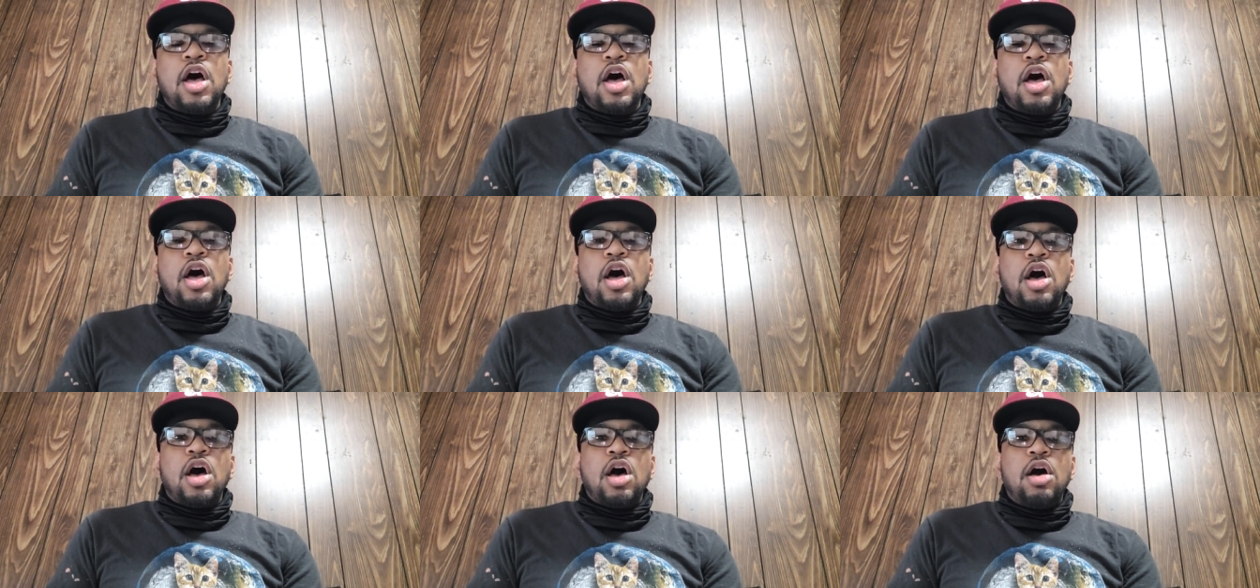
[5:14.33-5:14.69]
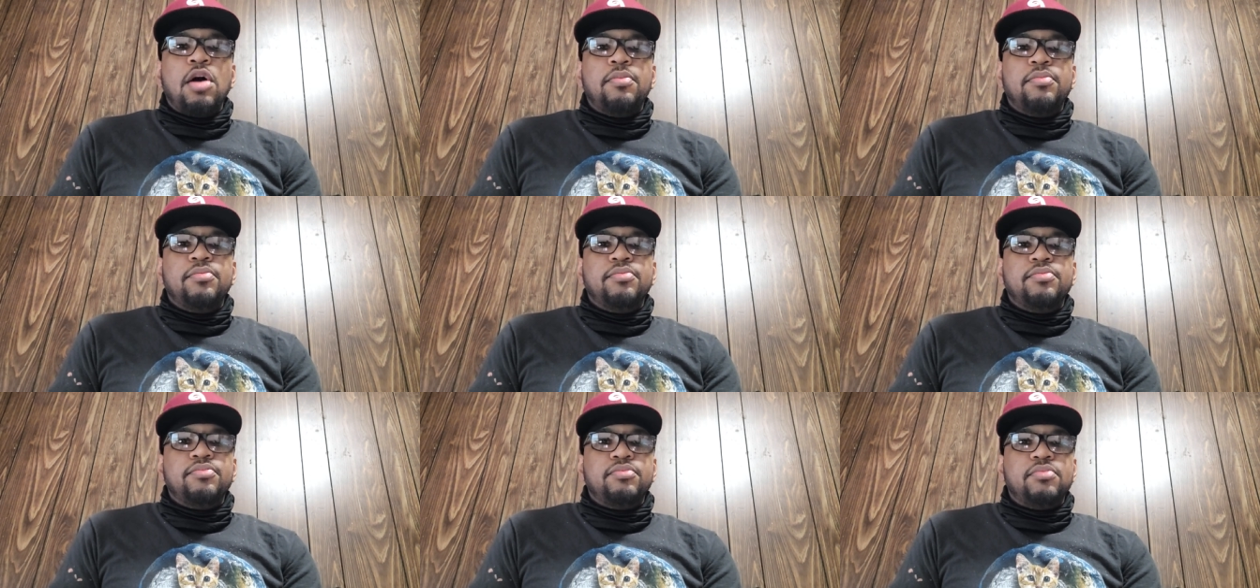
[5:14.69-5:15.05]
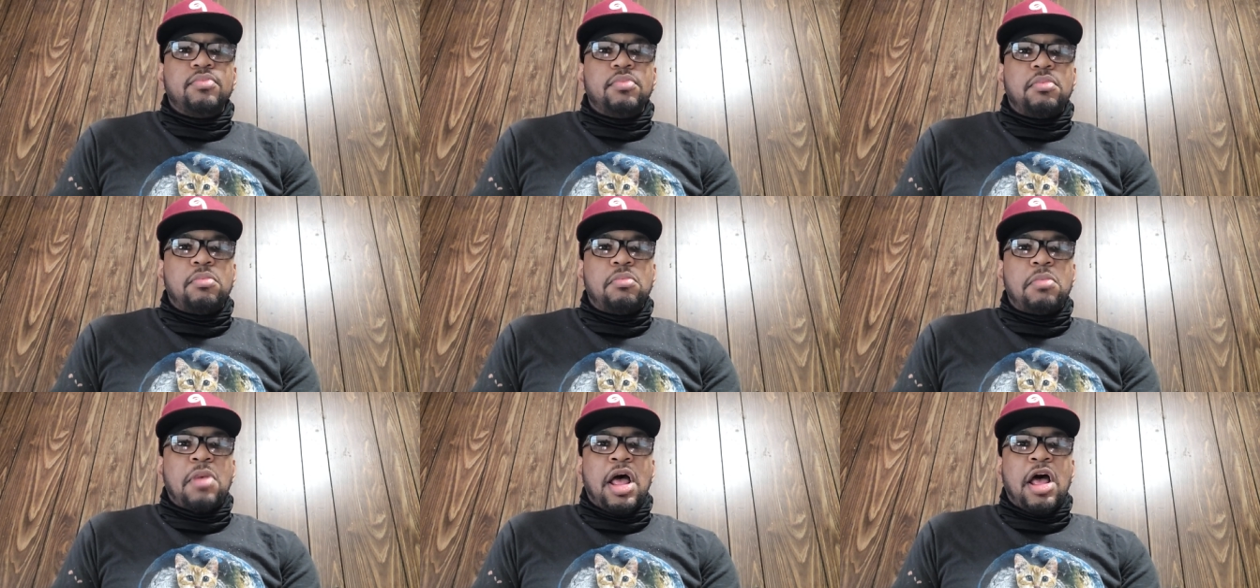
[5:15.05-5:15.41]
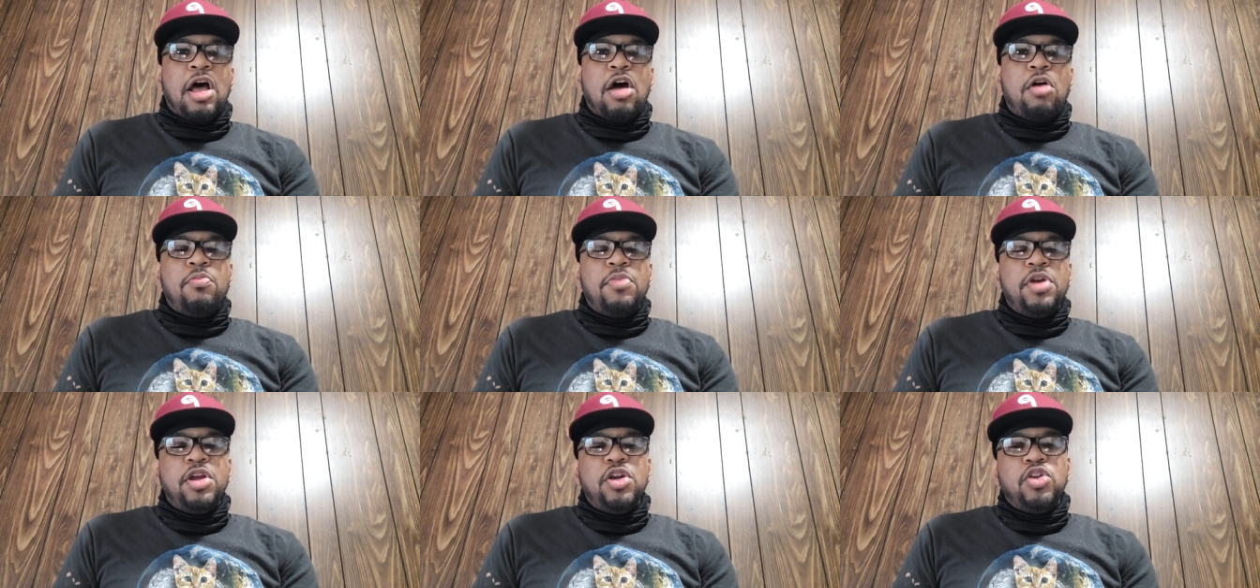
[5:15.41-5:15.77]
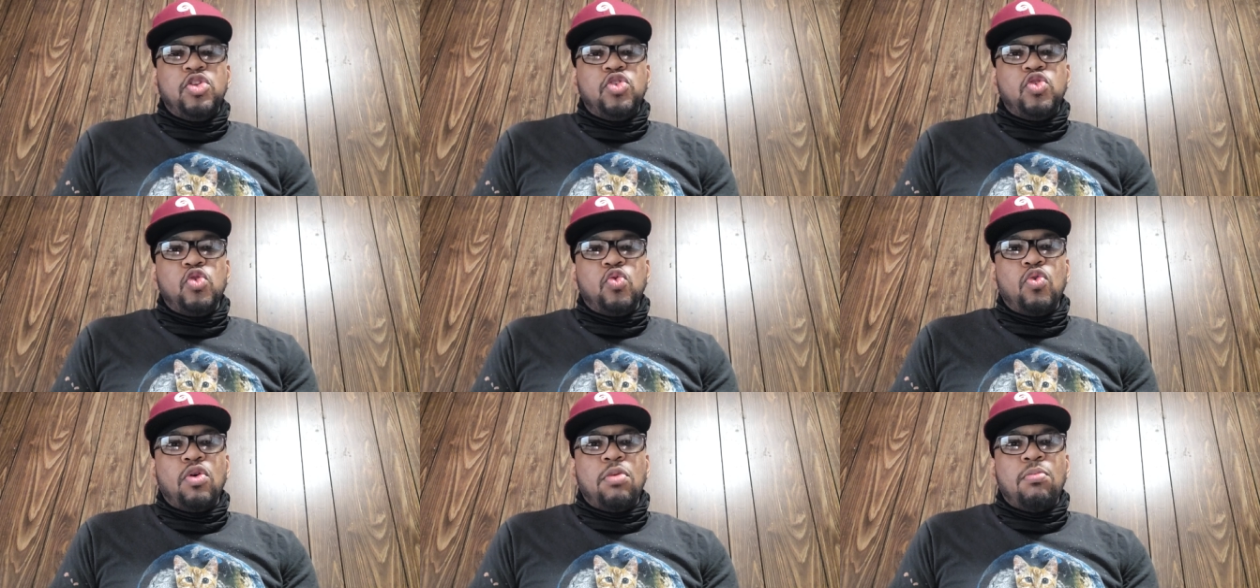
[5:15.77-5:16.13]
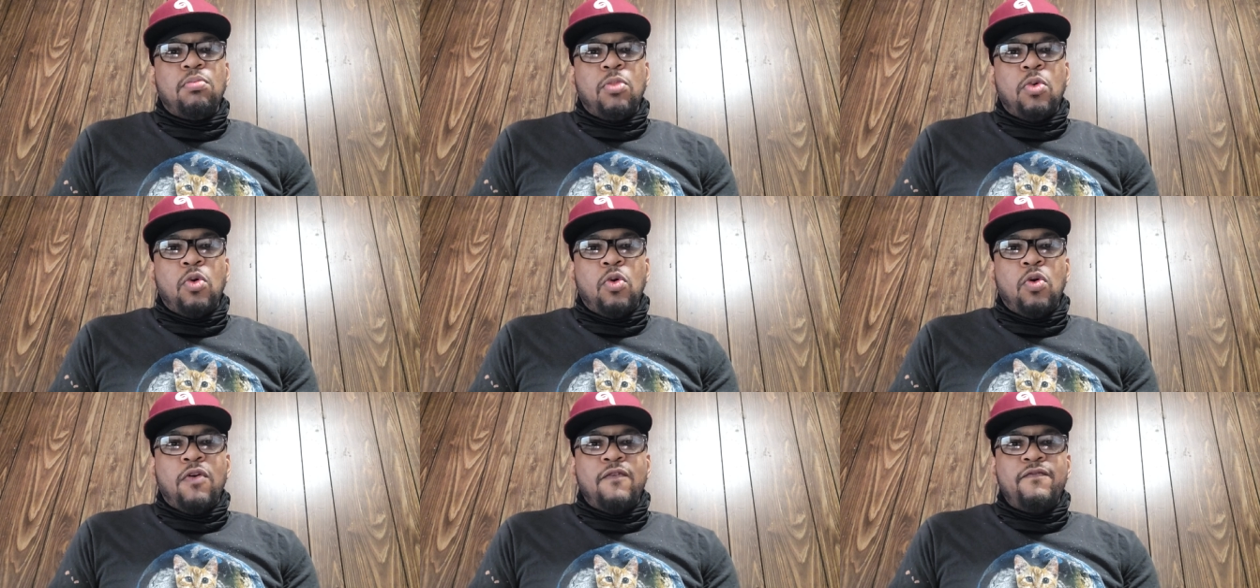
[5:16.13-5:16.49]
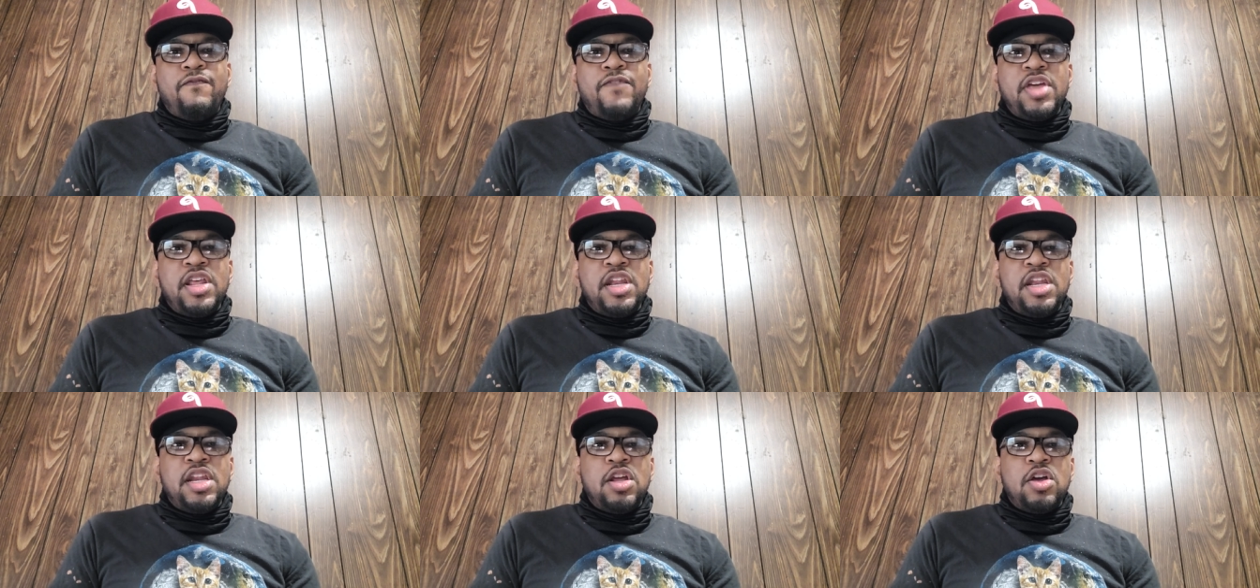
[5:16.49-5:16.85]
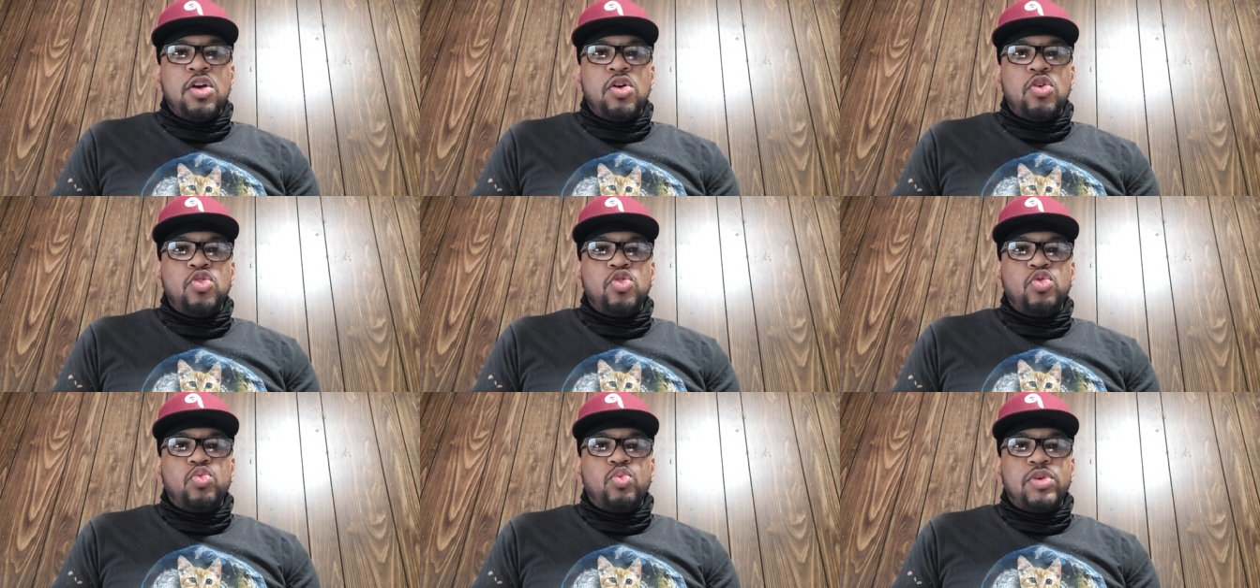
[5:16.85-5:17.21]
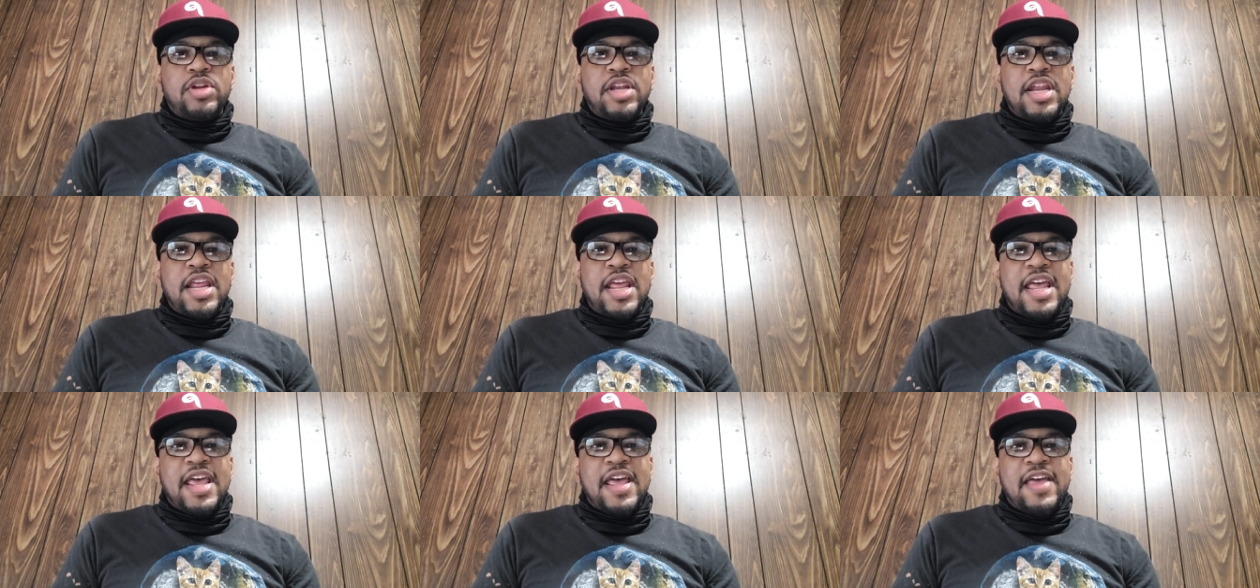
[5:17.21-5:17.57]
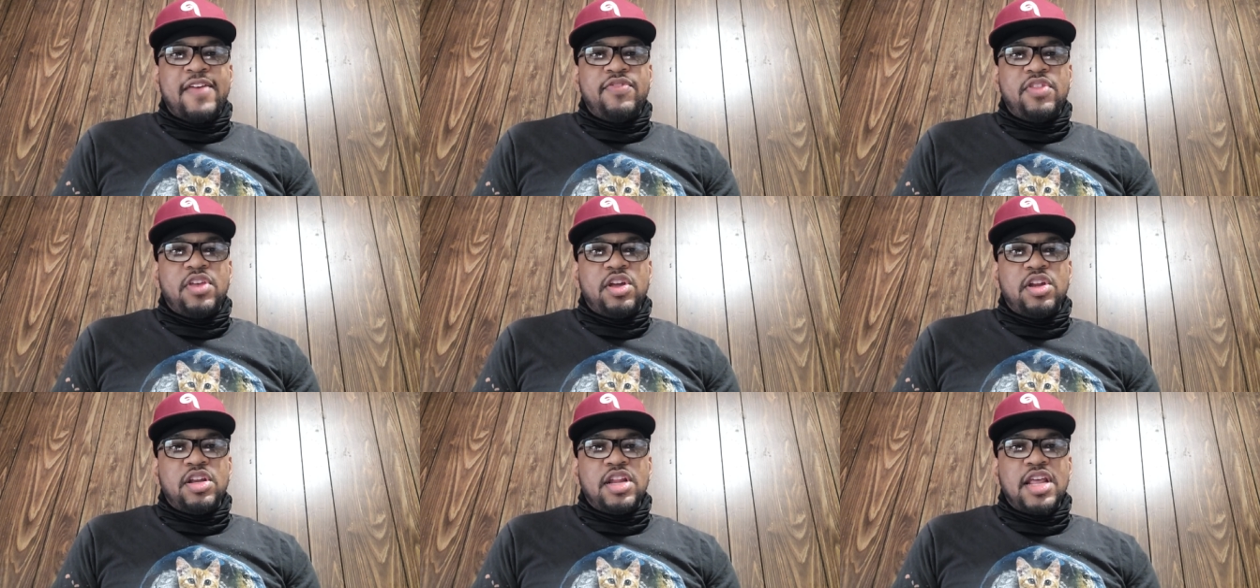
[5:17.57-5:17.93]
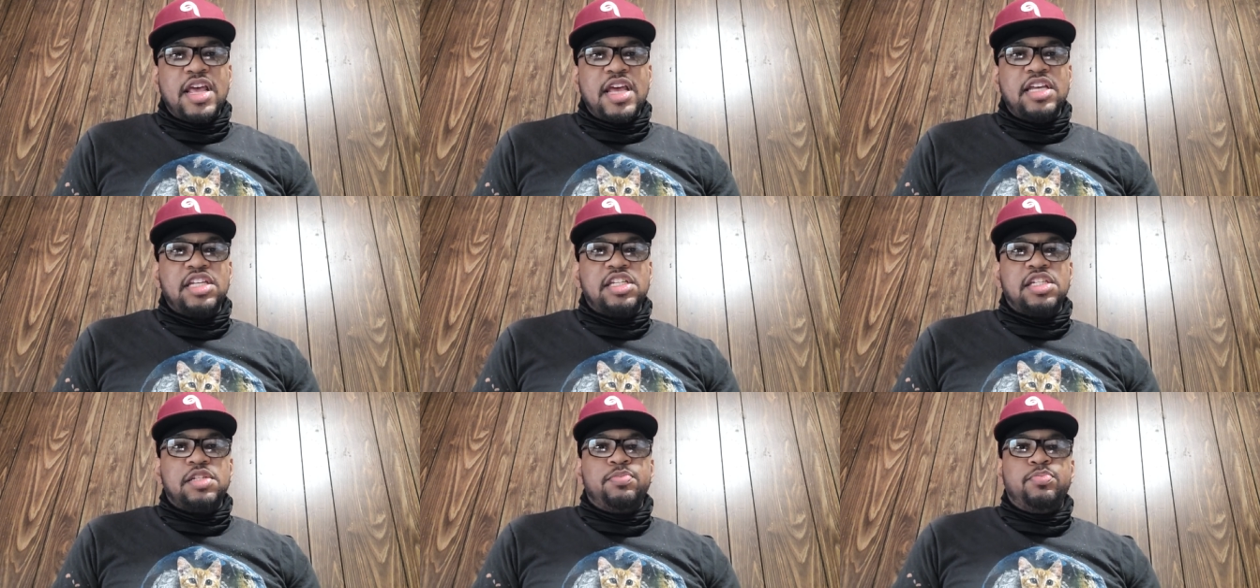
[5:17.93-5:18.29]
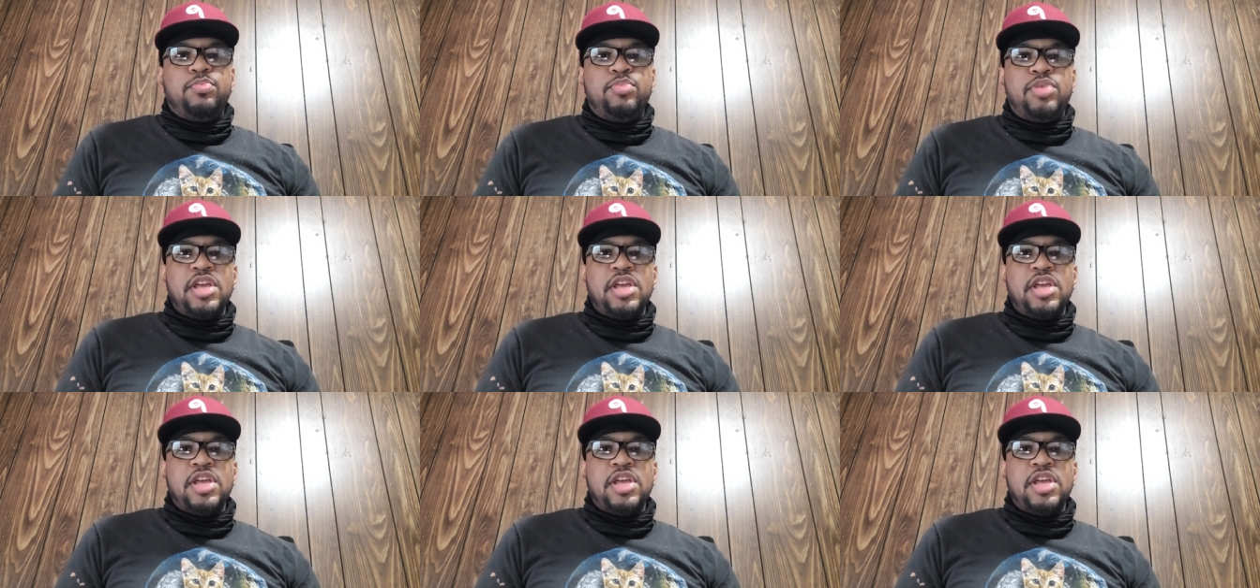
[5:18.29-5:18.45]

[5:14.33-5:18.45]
Um, I'll be doing more videos when they have their next